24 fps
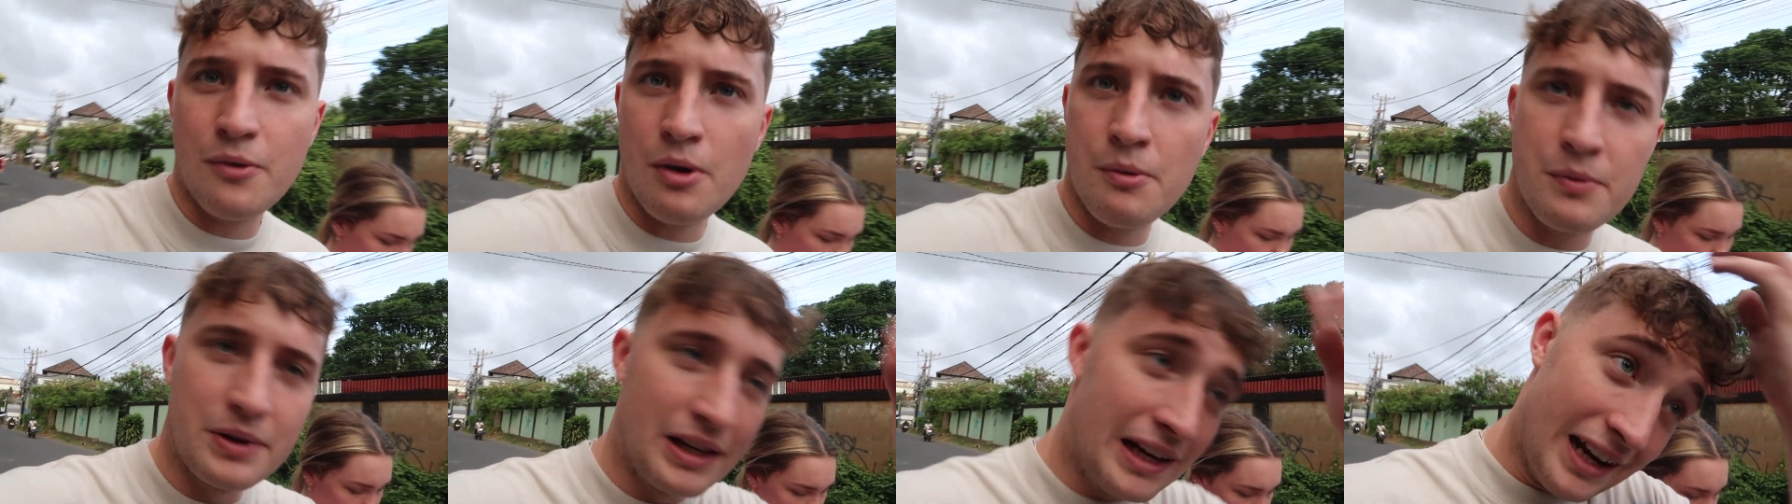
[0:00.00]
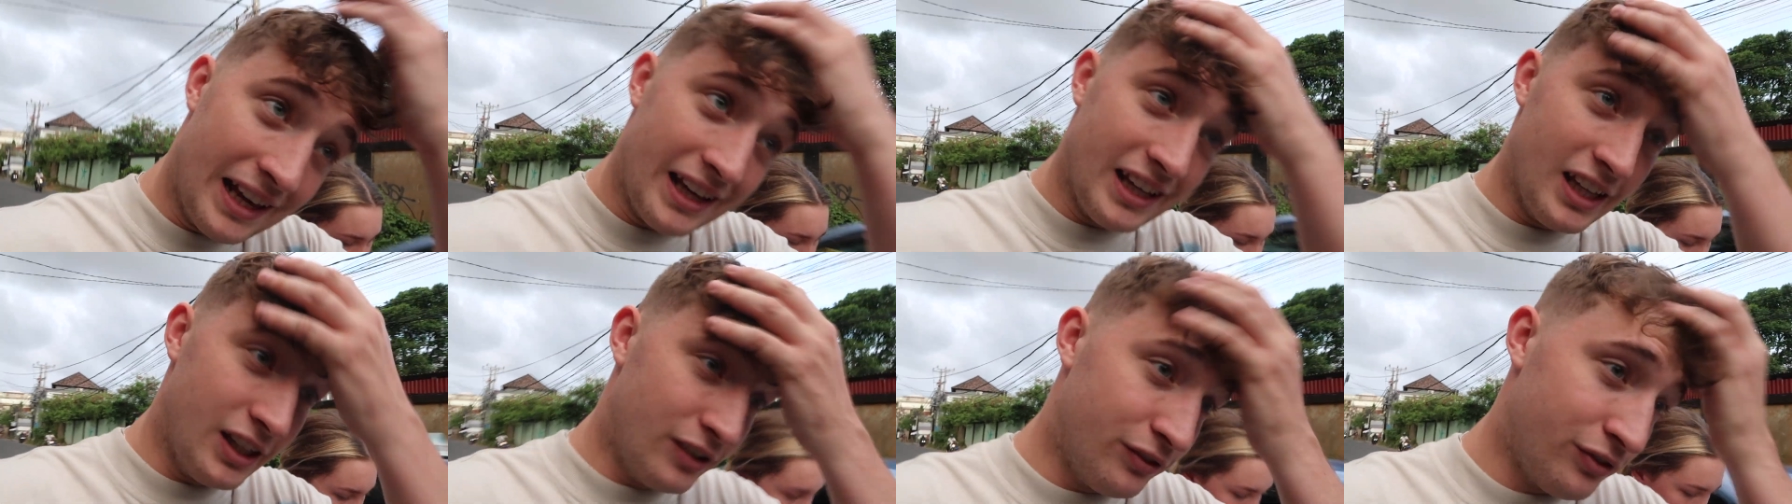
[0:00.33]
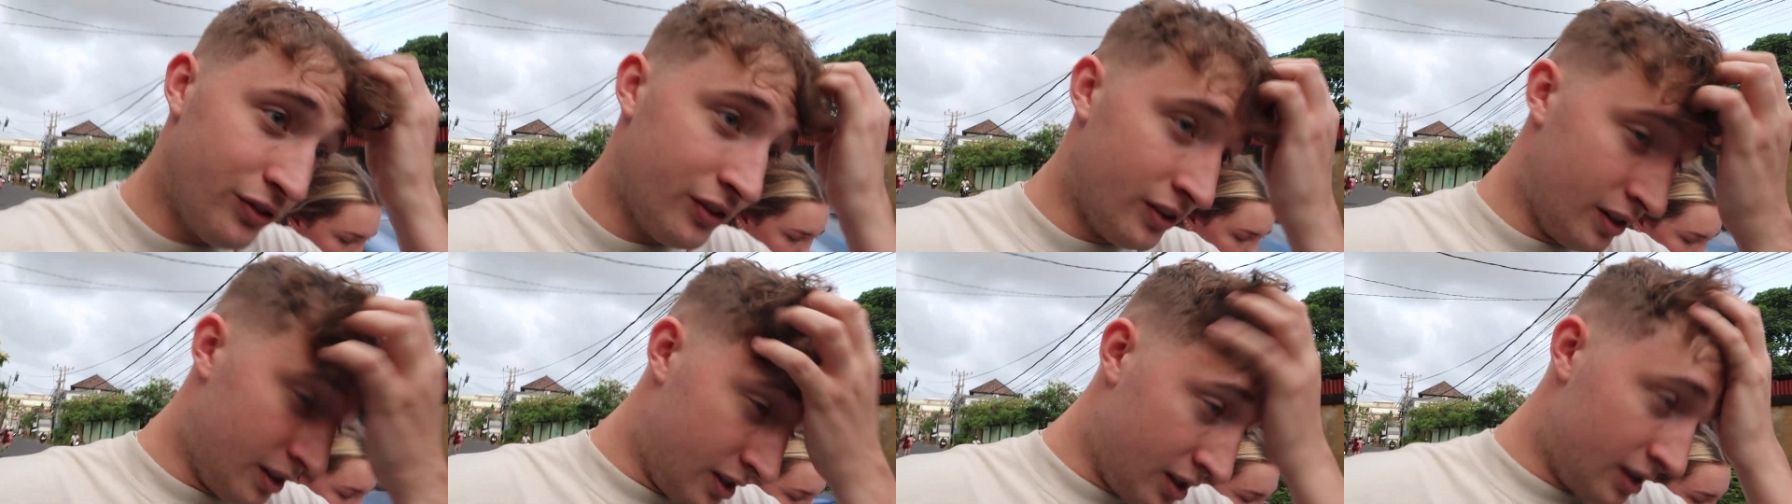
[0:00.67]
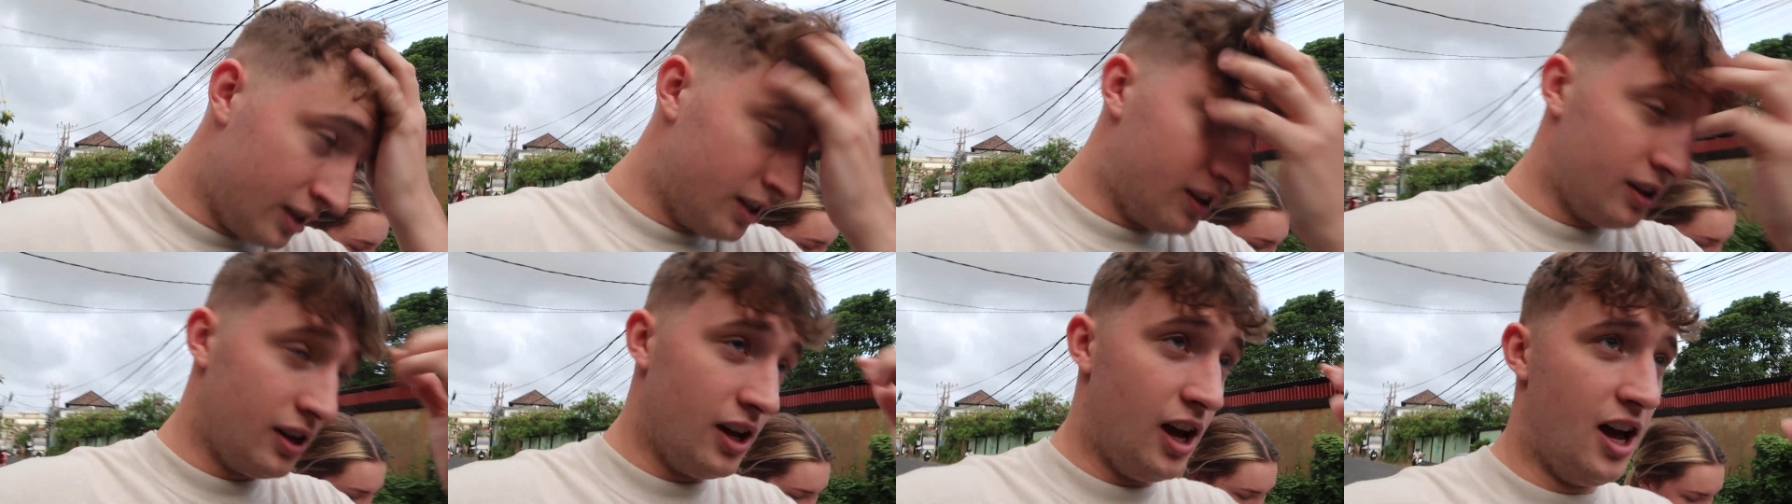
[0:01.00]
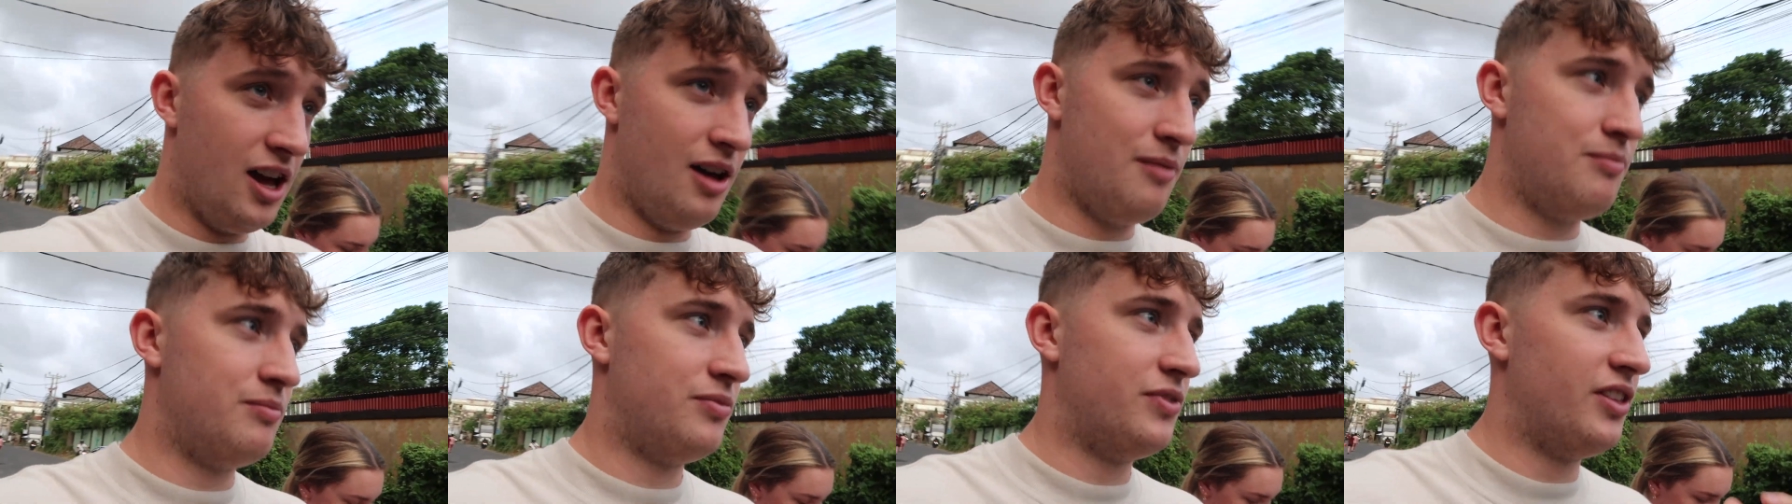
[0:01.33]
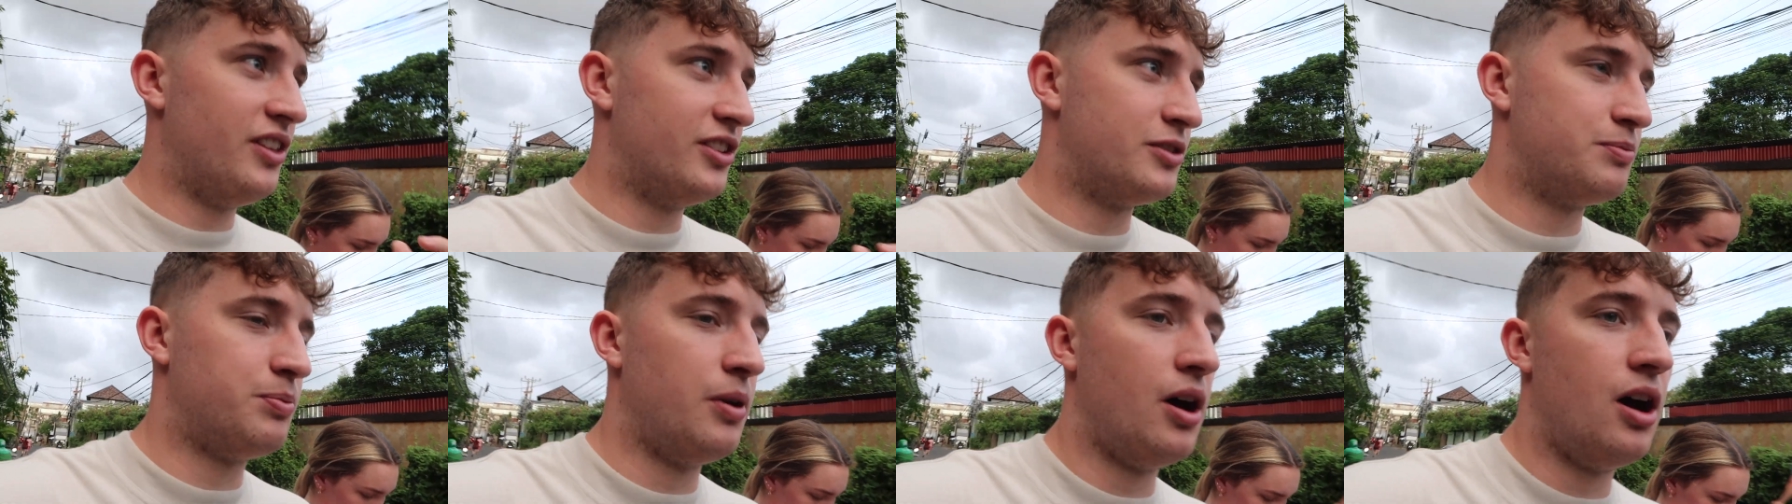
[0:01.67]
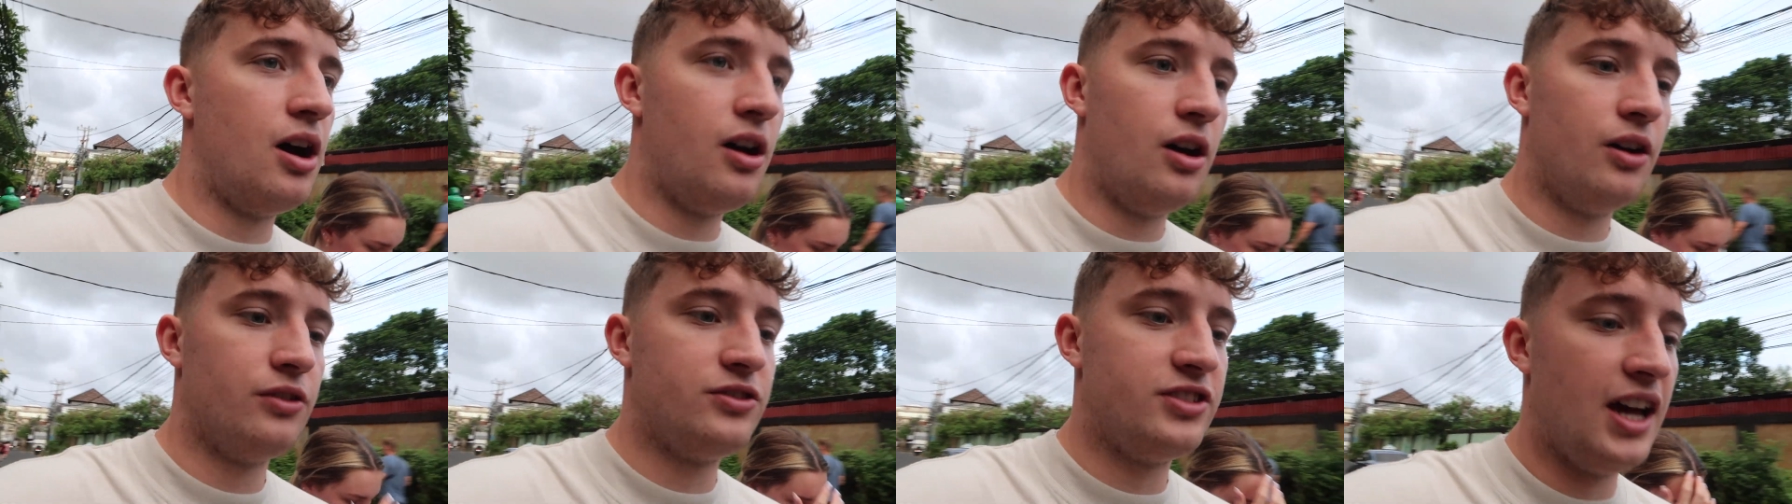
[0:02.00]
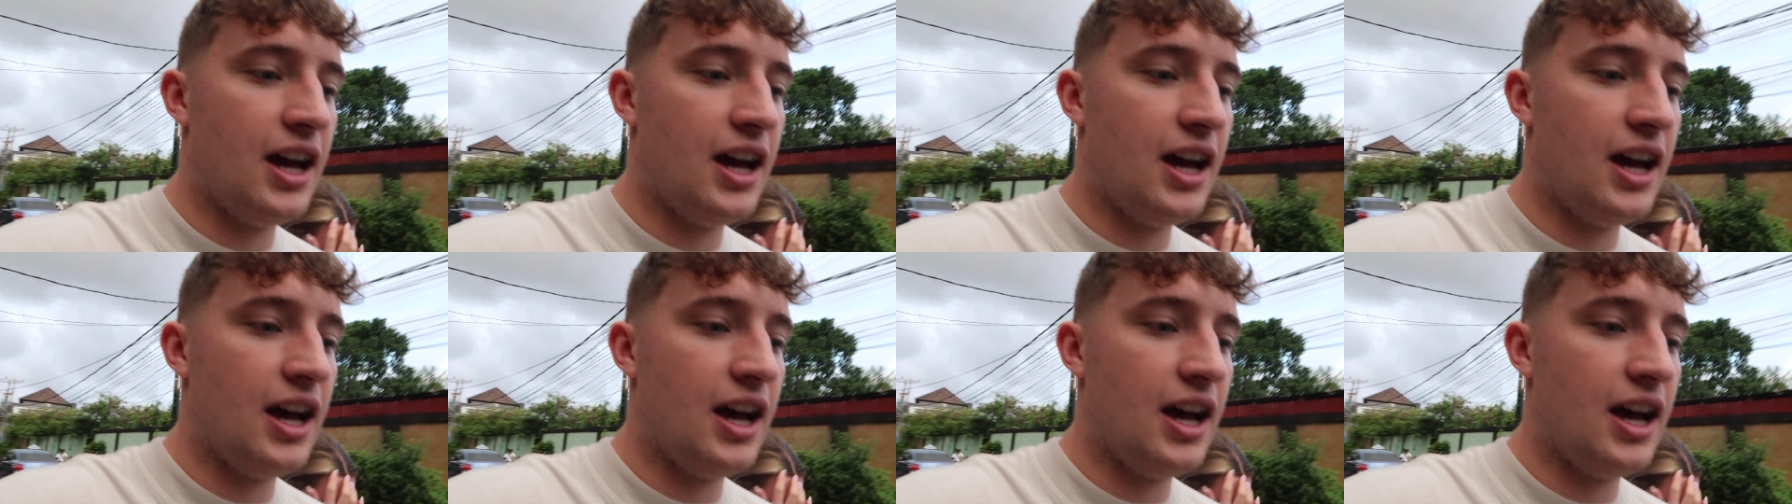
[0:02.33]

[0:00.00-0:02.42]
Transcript: when we leave um, this part of